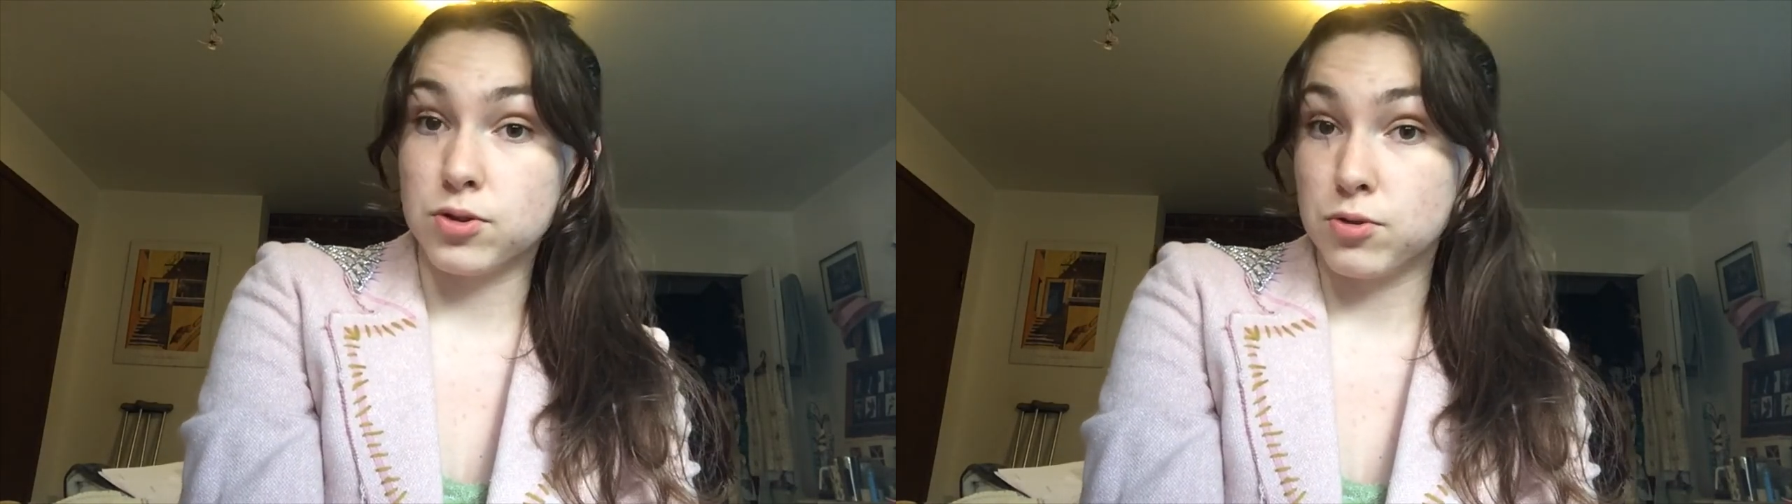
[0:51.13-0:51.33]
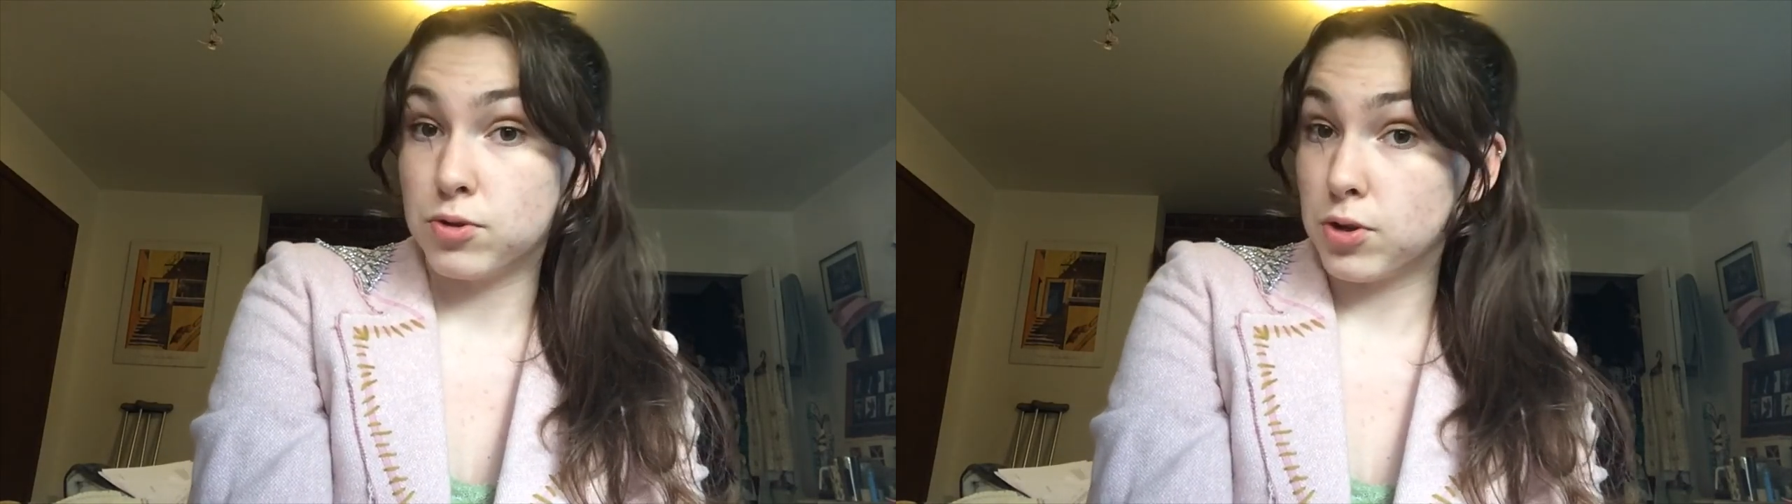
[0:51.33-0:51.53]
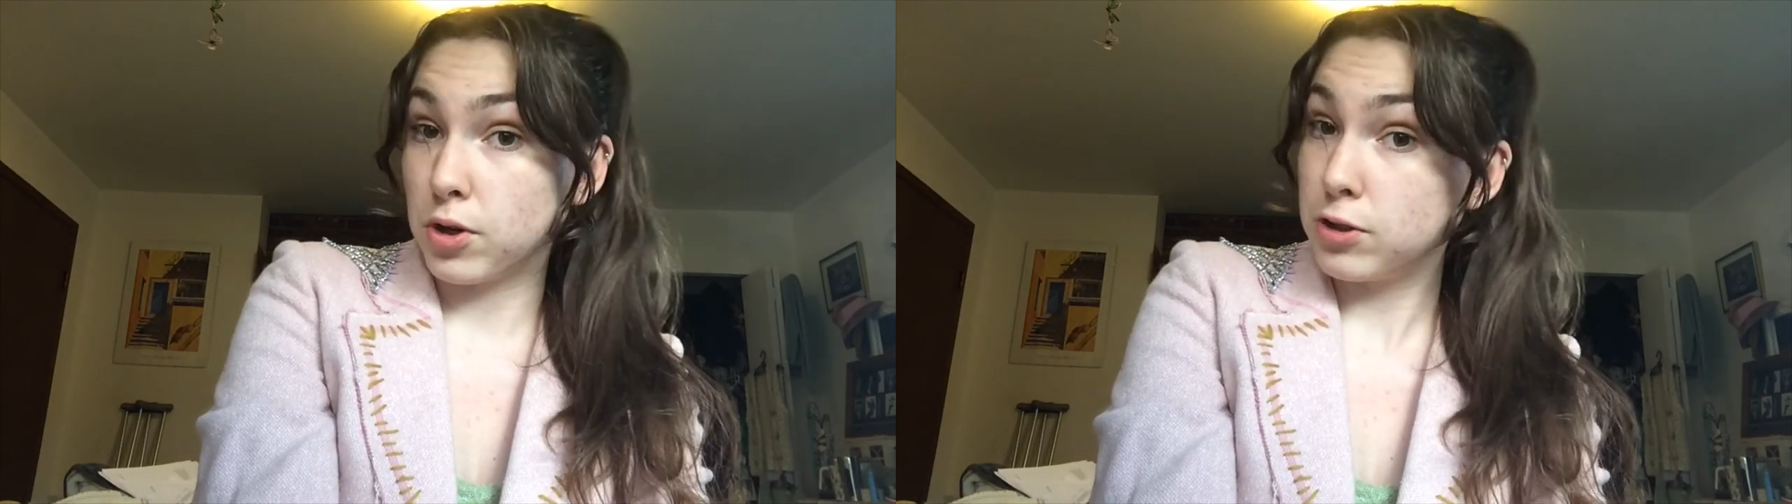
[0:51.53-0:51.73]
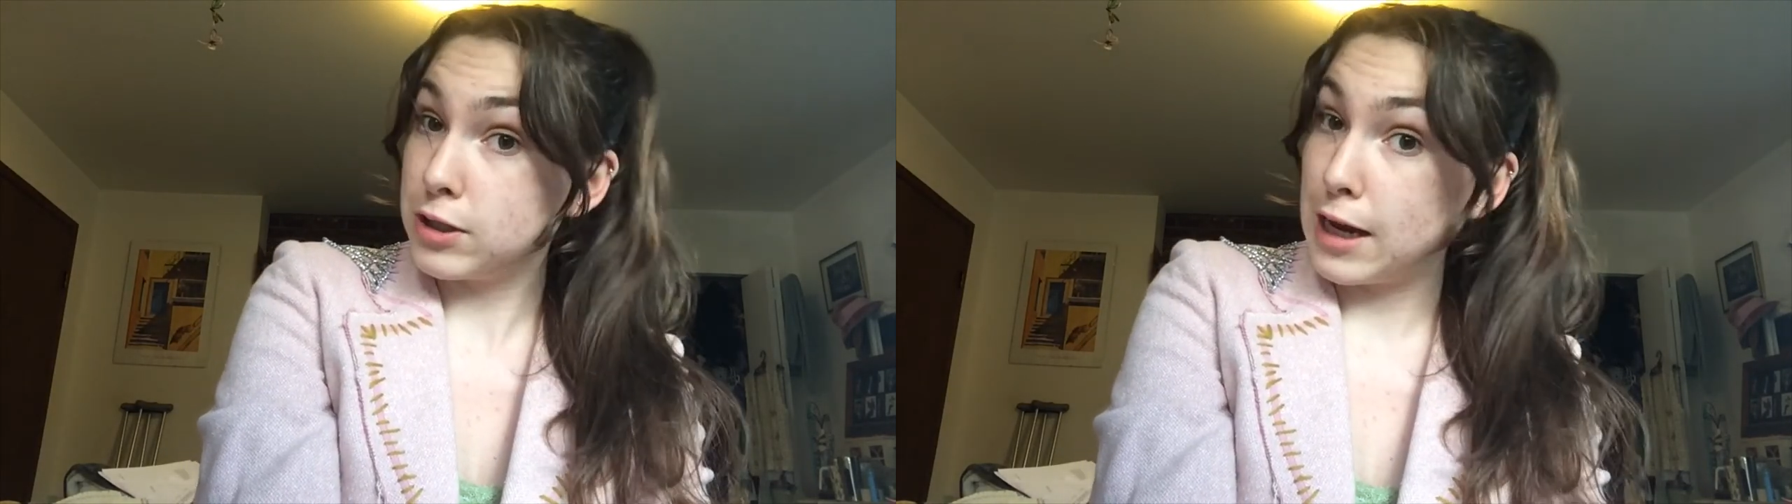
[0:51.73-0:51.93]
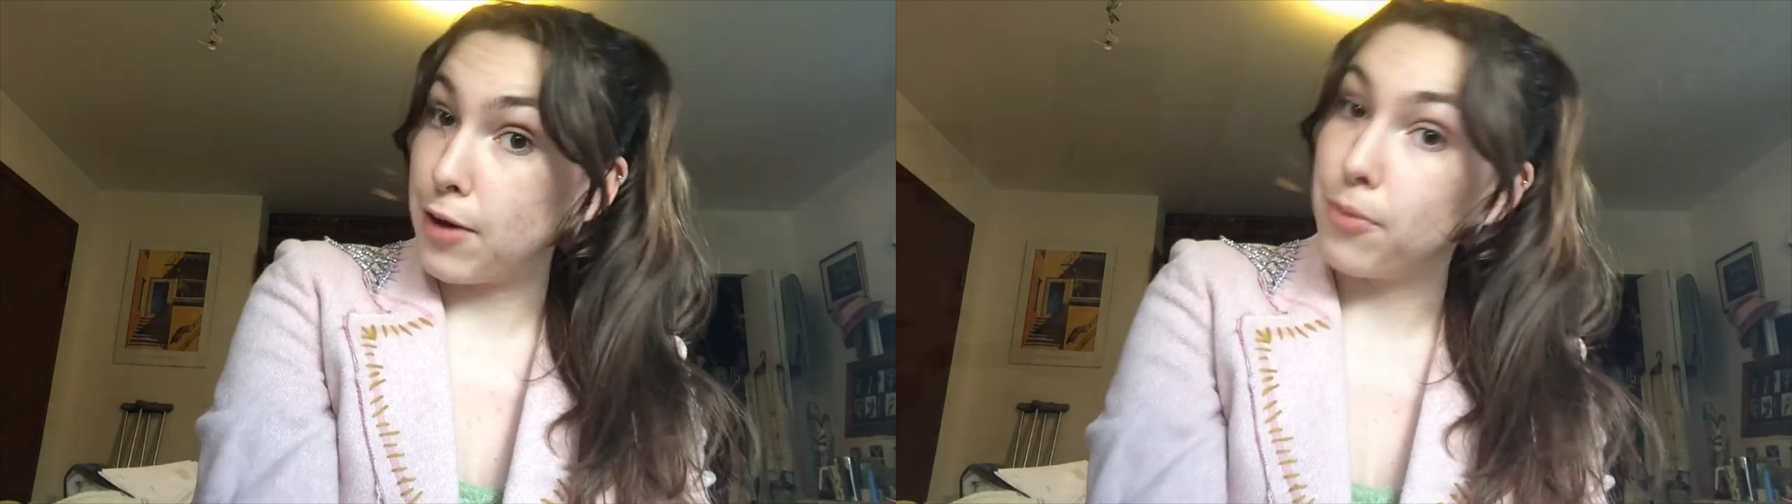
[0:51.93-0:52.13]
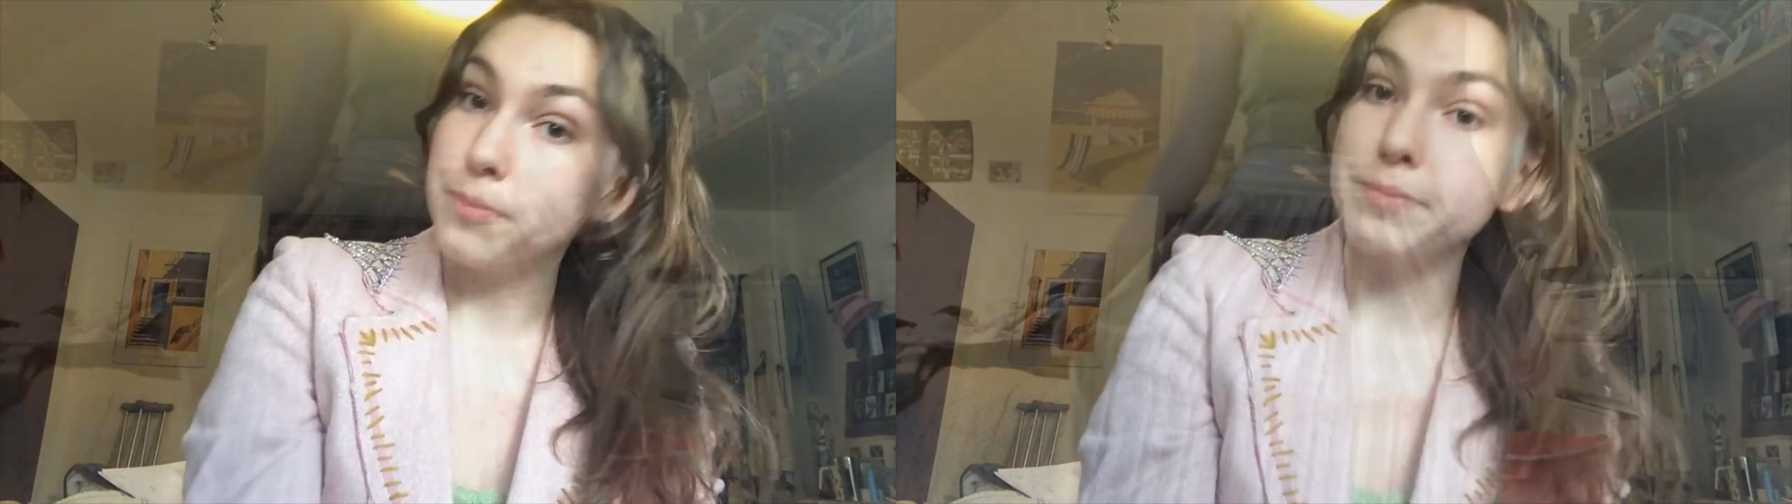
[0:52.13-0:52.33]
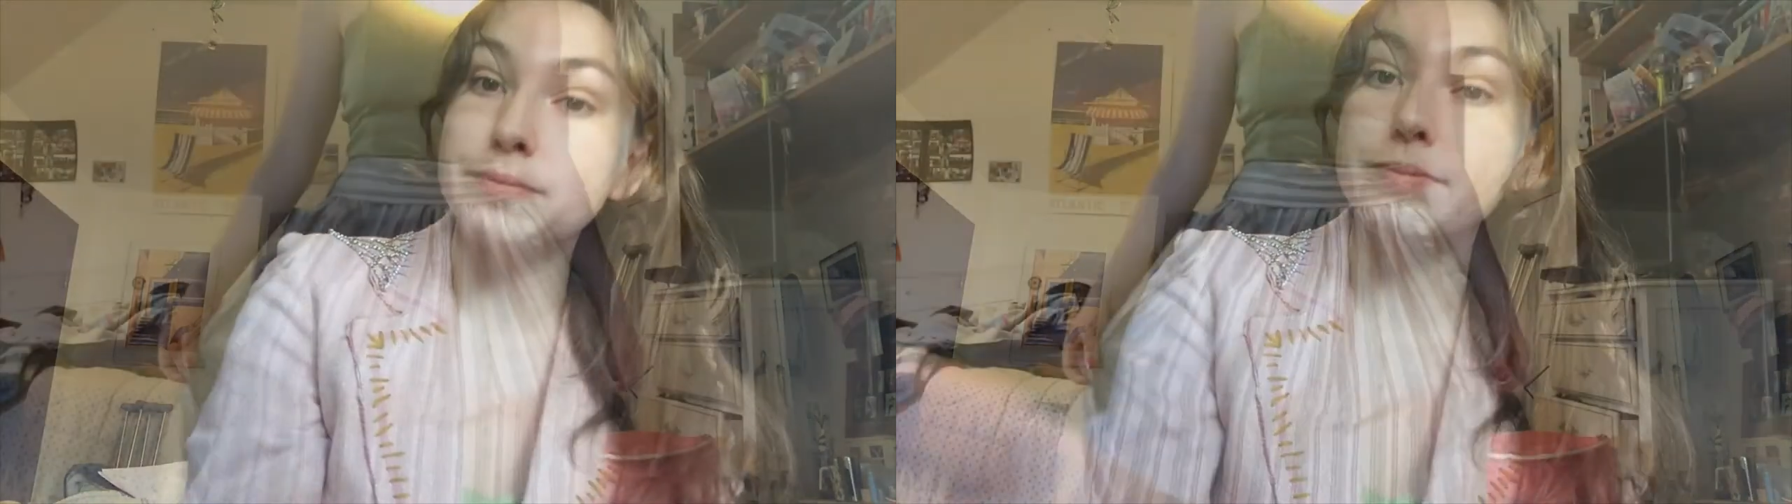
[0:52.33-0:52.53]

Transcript: two skirts now. For